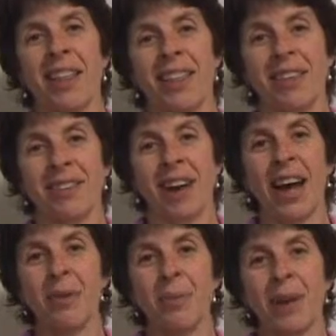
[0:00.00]
The
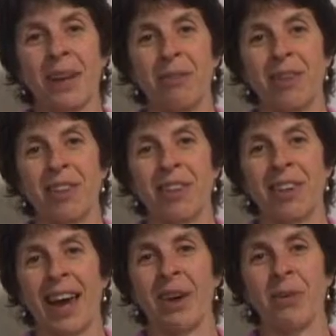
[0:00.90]
side benefit to
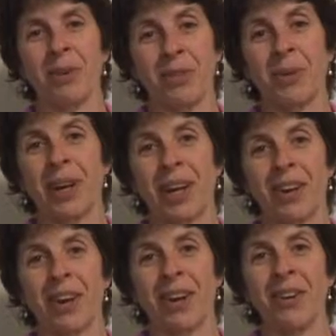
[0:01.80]
that was when I
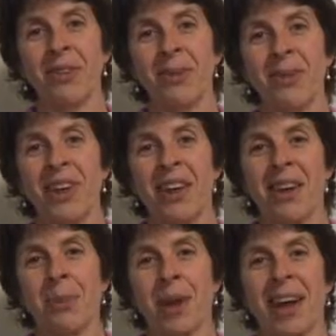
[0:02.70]
got home, my